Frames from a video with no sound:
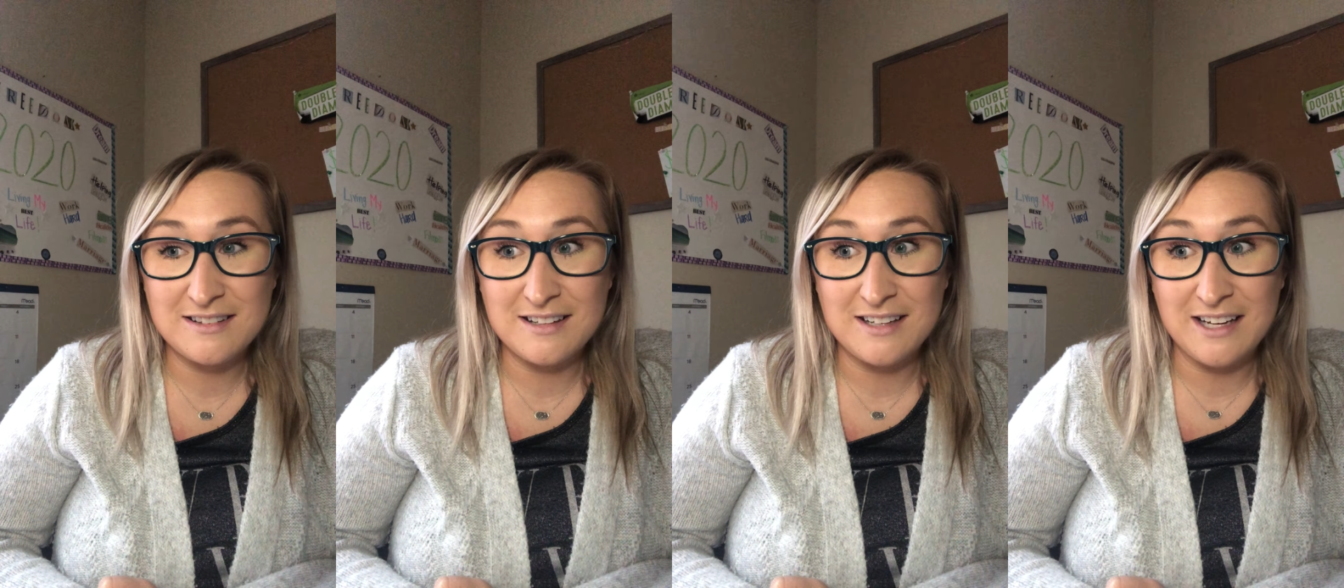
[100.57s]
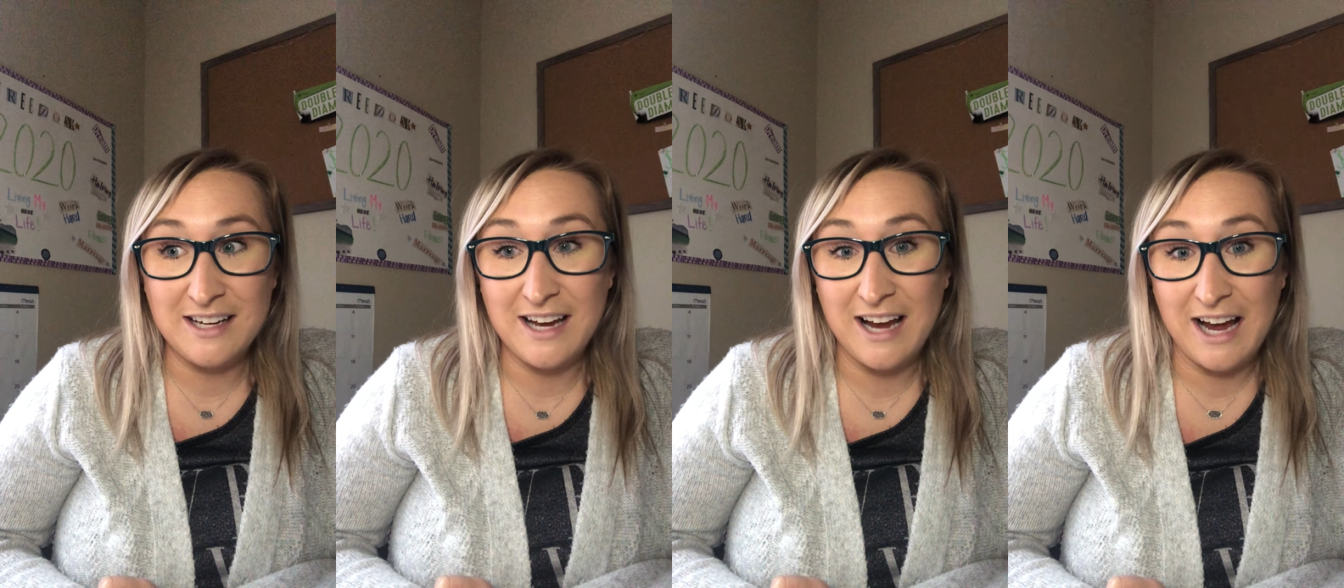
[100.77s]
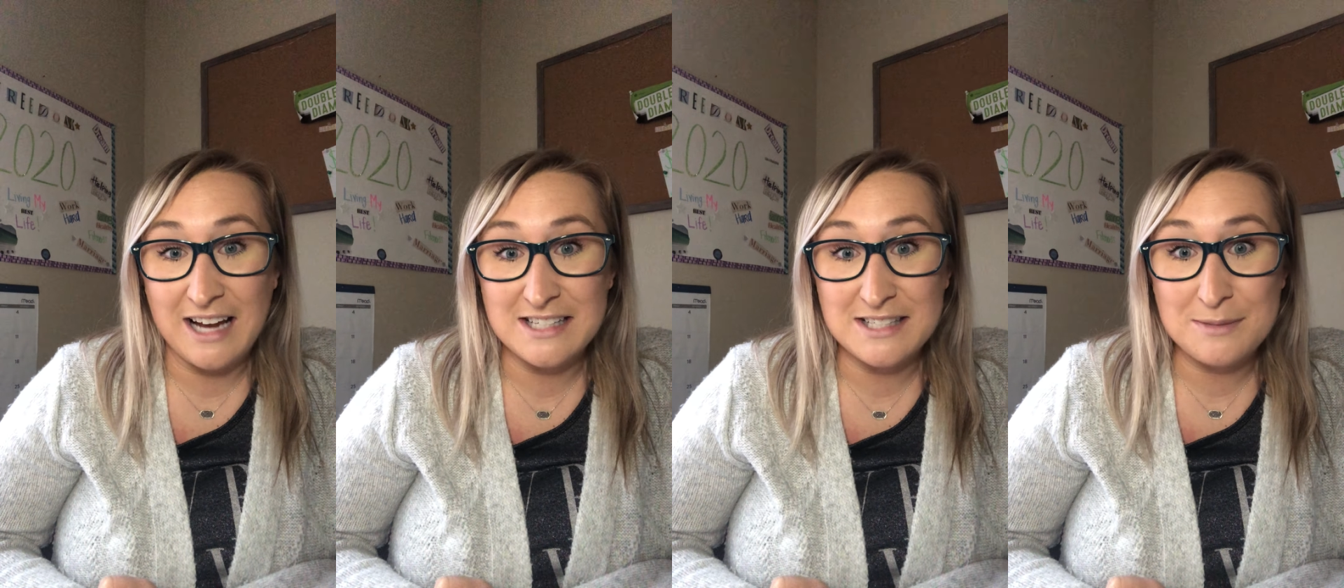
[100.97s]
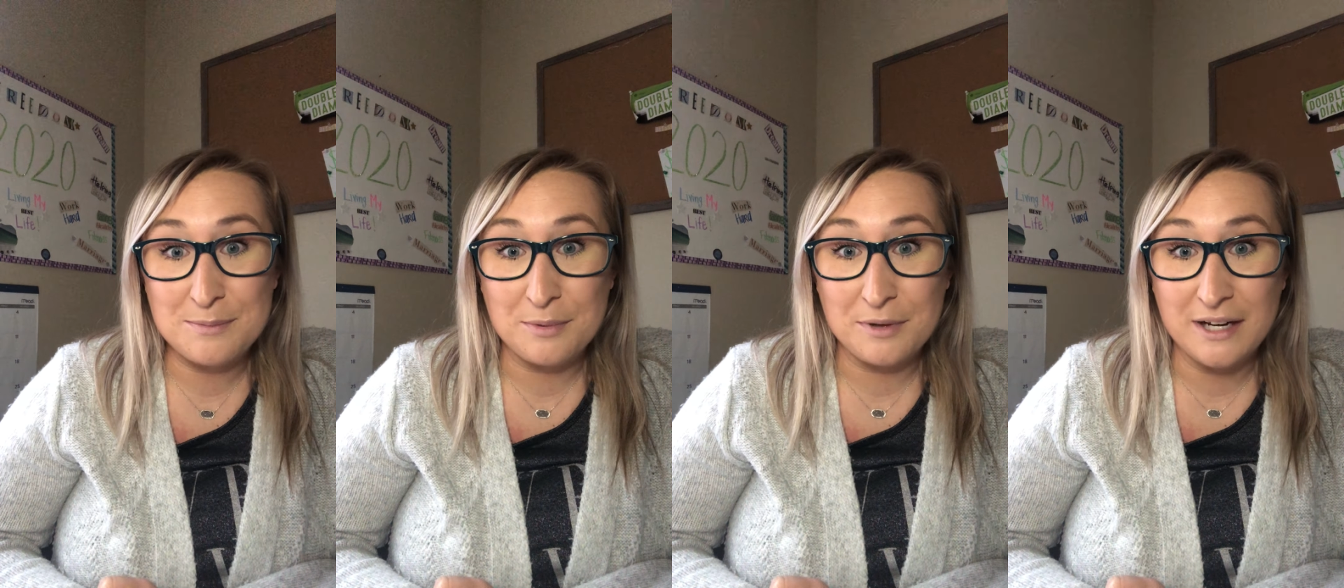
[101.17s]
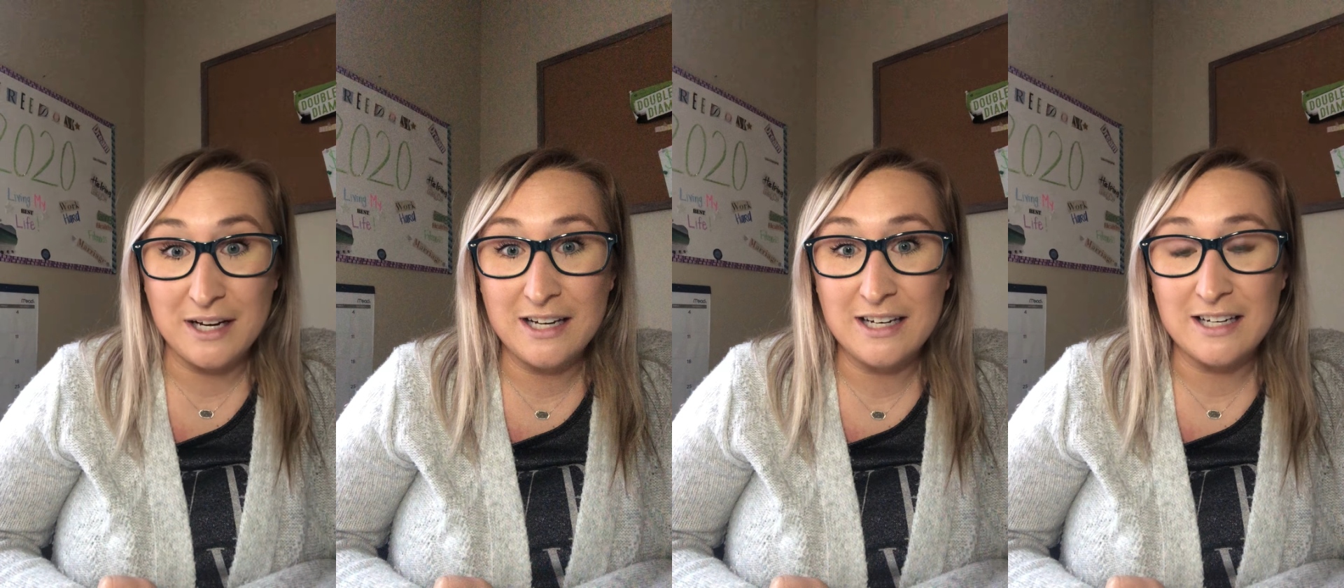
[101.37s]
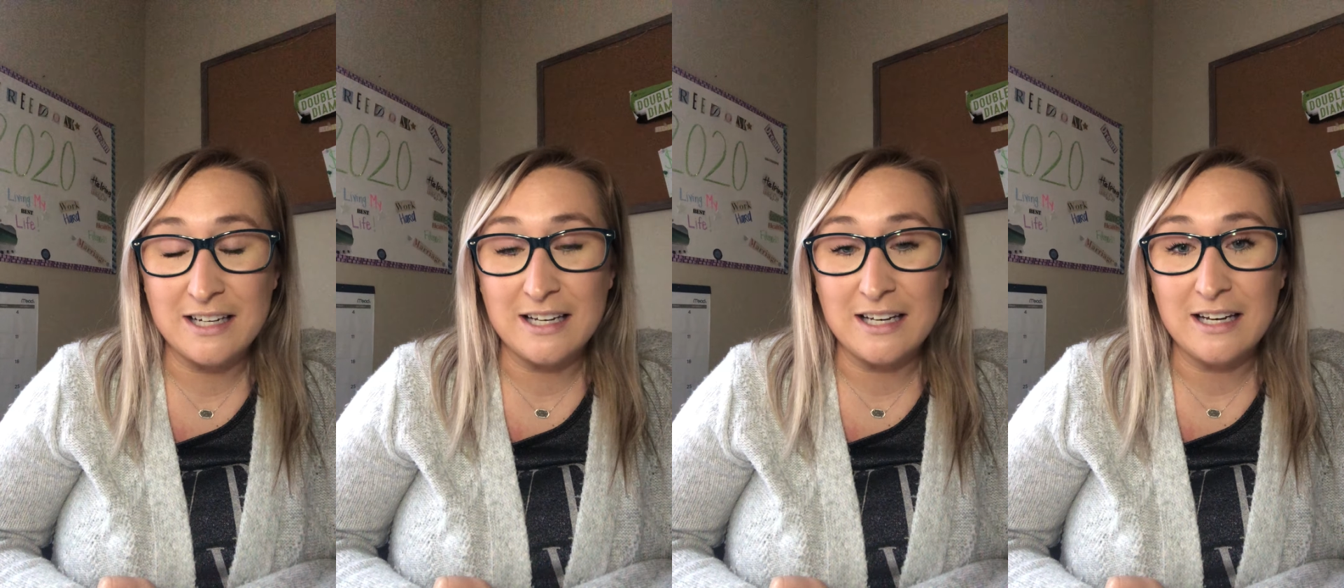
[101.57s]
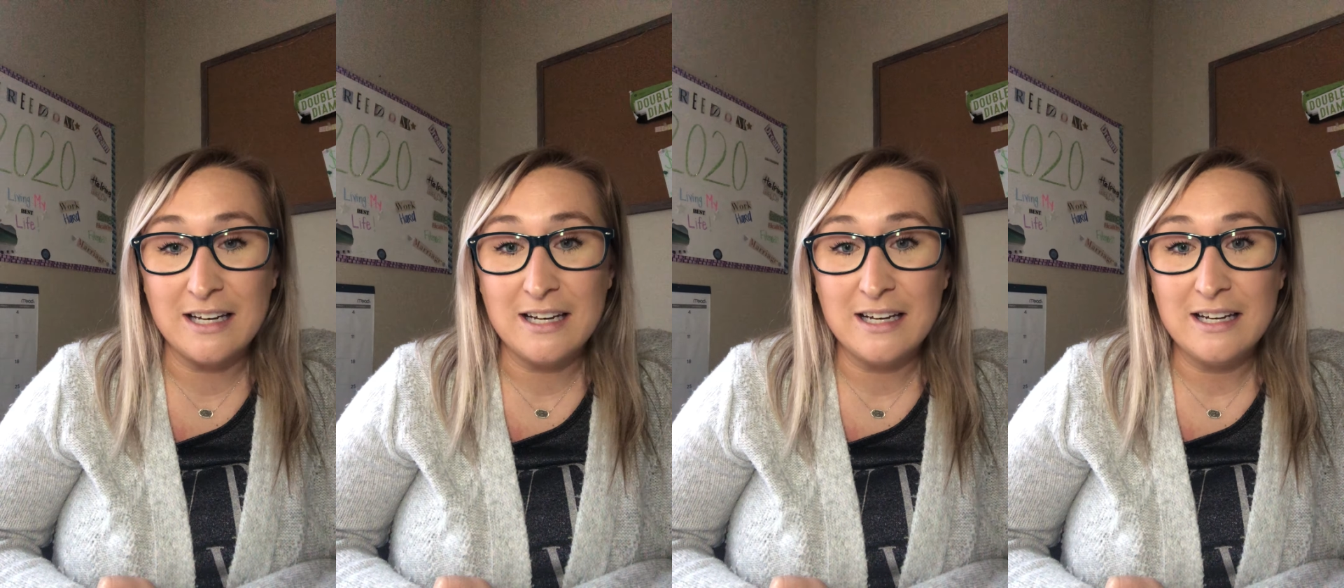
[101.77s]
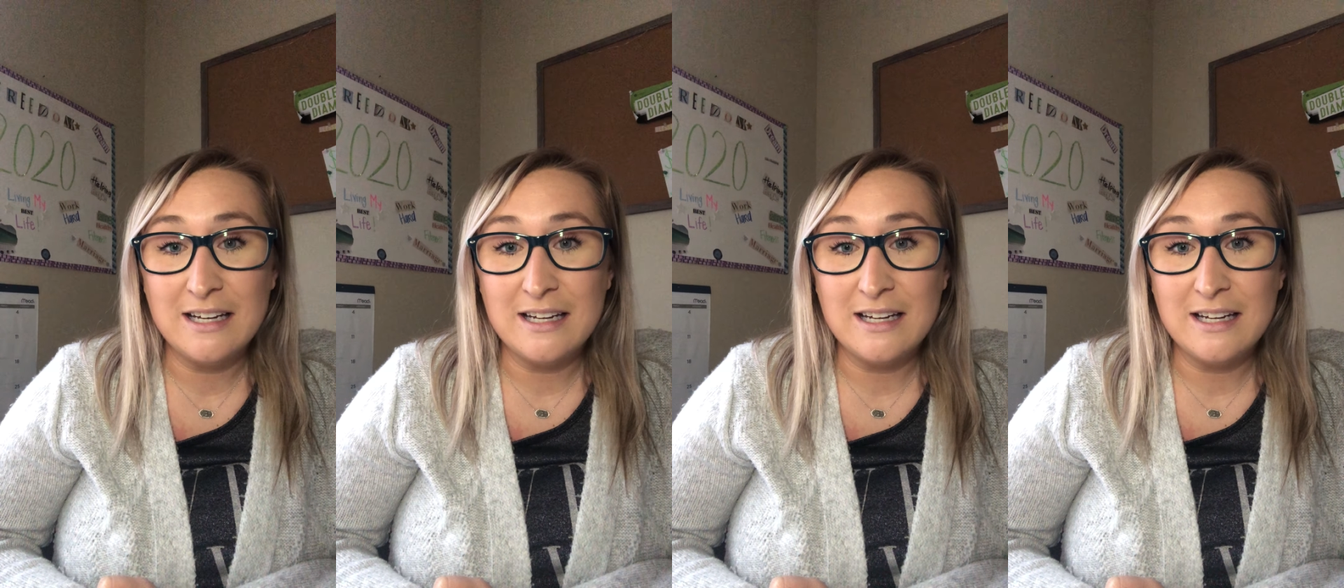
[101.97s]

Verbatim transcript: He has a plan and